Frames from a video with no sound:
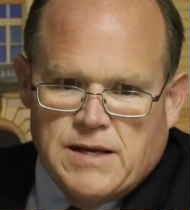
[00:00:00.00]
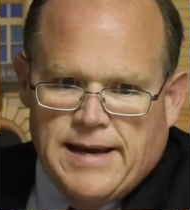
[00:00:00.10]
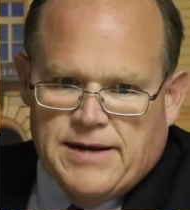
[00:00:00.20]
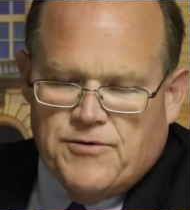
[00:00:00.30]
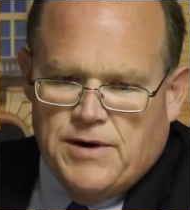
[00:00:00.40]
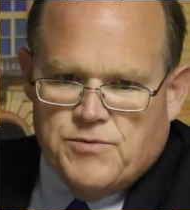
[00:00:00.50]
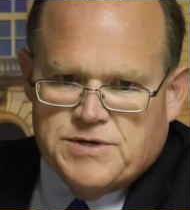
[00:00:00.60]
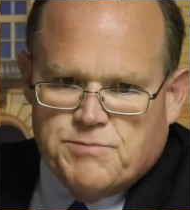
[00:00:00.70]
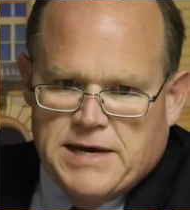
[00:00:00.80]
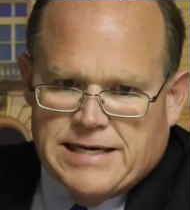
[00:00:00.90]
Had great
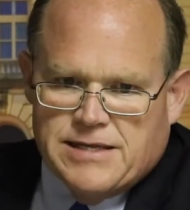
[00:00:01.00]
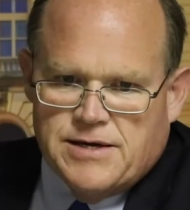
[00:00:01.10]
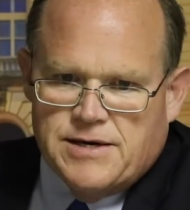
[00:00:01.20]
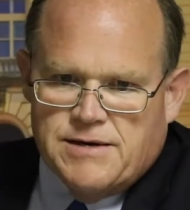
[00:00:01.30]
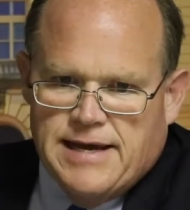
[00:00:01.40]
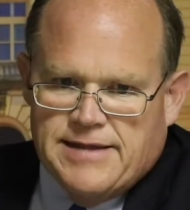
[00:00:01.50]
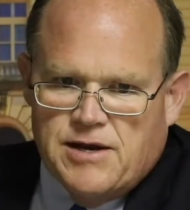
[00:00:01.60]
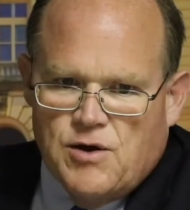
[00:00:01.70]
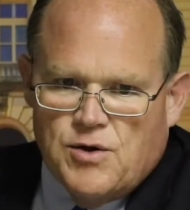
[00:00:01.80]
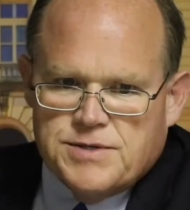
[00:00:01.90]
respect there. And
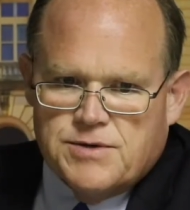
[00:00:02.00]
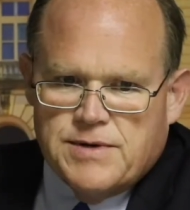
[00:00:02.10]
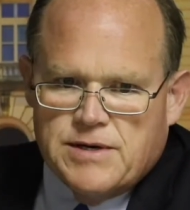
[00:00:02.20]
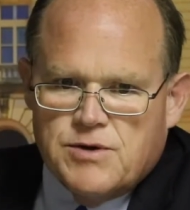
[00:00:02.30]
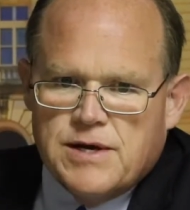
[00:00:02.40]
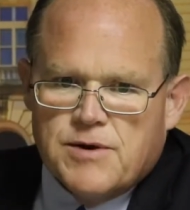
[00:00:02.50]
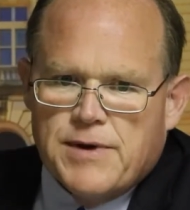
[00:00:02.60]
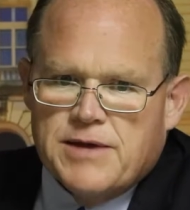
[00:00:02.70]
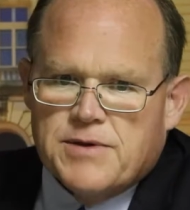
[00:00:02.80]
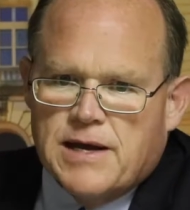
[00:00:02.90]
then also in looking
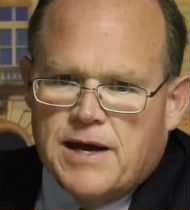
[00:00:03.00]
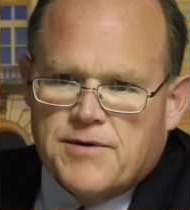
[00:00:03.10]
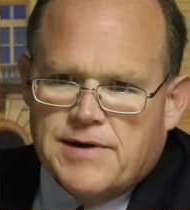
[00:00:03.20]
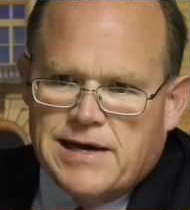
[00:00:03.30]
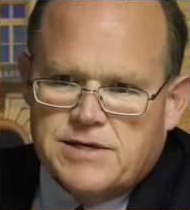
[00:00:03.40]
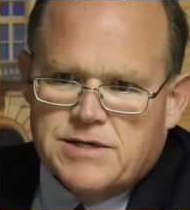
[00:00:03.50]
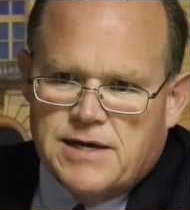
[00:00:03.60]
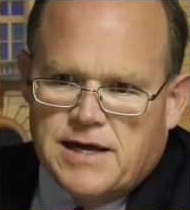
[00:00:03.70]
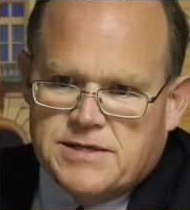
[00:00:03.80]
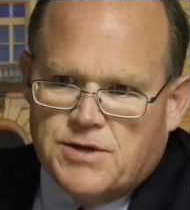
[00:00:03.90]
around the
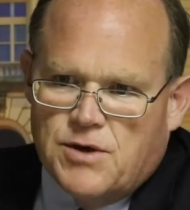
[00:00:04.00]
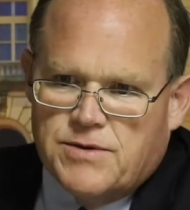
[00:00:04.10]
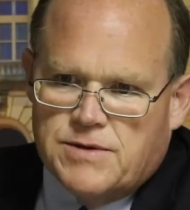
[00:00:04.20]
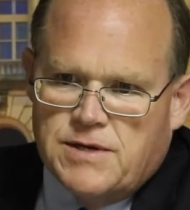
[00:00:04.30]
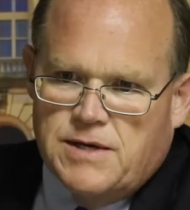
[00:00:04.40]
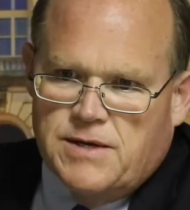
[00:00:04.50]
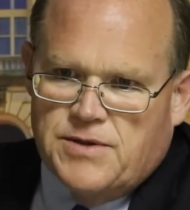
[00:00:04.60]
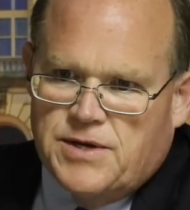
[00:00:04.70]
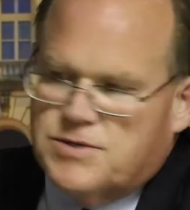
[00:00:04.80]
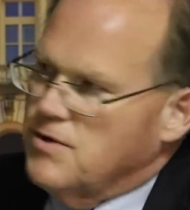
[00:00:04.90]
congregation, I saw
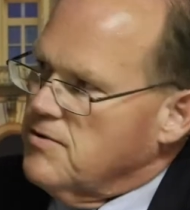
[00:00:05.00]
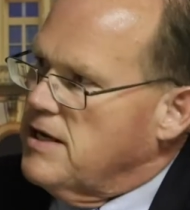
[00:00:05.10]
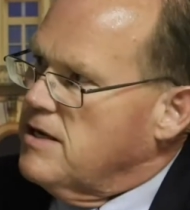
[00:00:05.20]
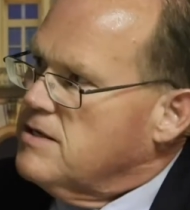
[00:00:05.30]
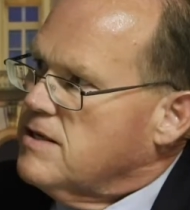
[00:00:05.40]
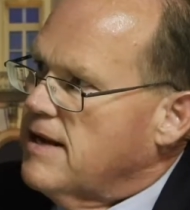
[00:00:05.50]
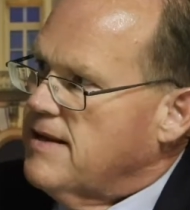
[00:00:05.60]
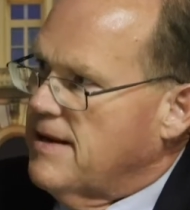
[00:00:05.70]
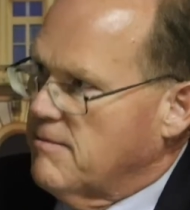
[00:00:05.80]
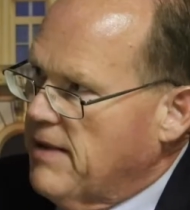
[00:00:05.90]
the attorneys and
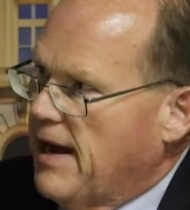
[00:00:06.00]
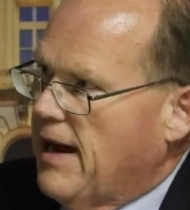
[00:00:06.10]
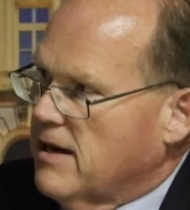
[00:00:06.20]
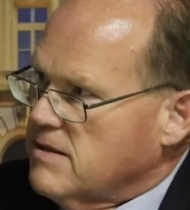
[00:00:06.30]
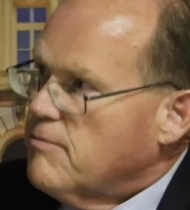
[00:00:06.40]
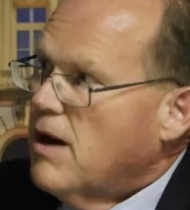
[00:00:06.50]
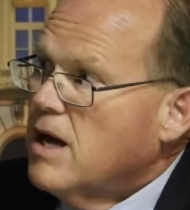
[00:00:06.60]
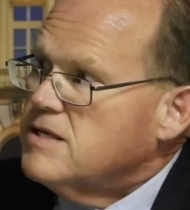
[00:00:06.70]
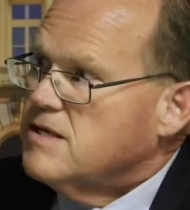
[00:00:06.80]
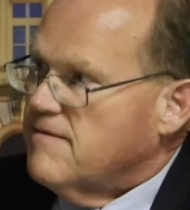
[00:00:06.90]
the impact, the
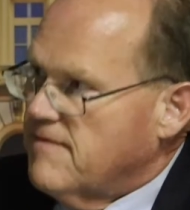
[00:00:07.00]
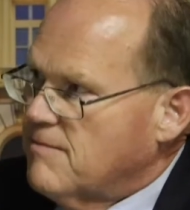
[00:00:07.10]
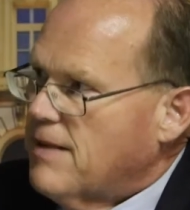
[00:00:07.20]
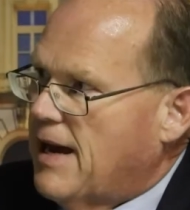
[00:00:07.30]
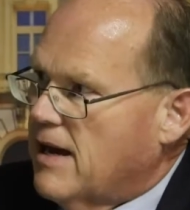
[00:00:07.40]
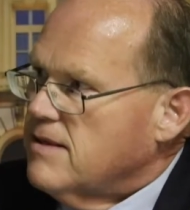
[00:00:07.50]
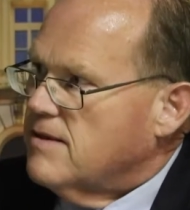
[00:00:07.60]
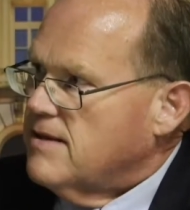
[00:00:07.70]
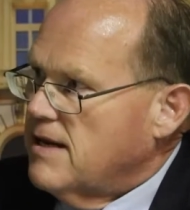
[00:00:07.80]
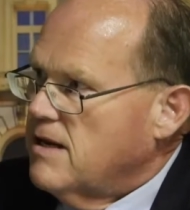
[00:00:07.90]
positive impact
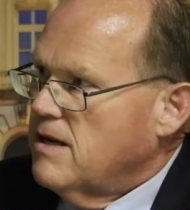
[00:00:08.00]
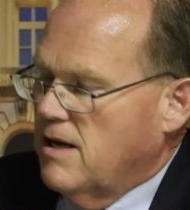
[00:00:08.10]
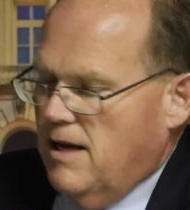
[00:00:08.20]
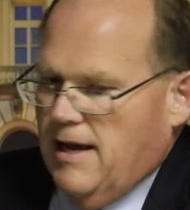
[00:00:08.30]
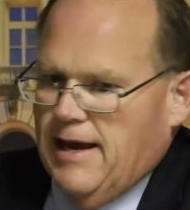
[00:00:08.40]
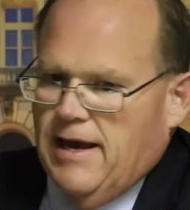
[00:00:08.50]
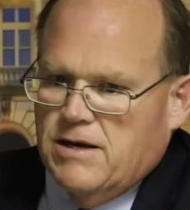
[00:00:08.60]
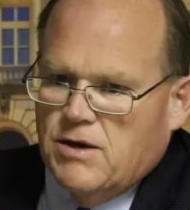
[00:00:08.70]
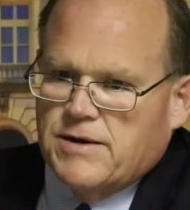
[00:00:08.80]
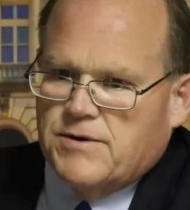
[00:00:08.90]
that they
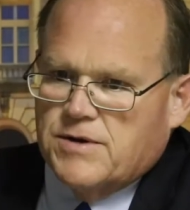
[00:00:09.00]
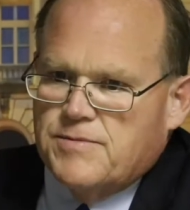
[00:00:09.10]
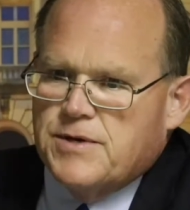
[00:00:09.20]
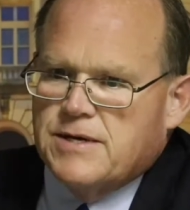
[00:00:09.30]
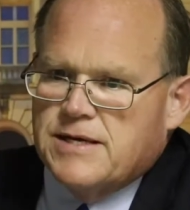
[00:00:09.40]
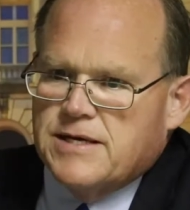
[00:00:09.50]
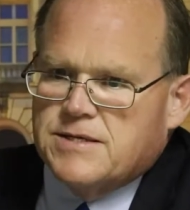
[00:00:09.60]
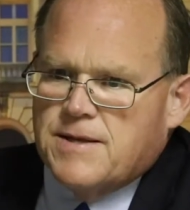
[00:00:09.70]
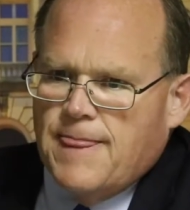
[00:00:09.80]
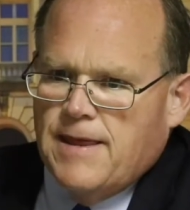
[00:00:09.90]
had on our communities.